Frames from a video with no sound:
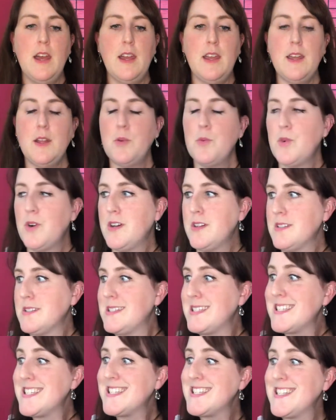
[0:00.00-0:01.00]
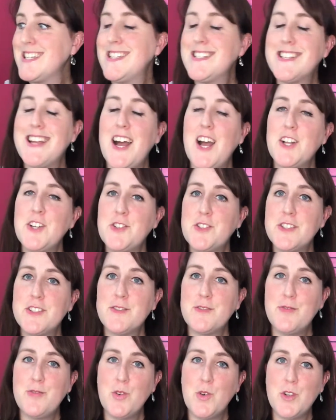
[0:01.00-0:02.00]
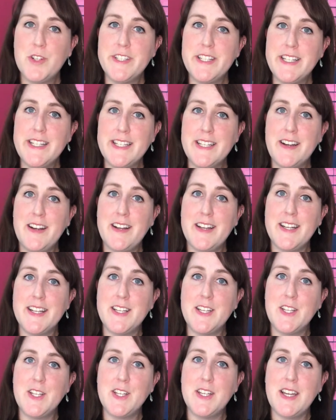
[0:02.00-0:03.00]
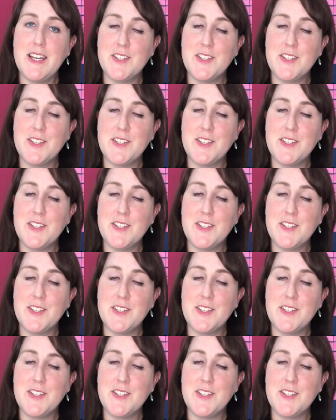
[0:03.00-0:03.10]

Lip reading: It was 649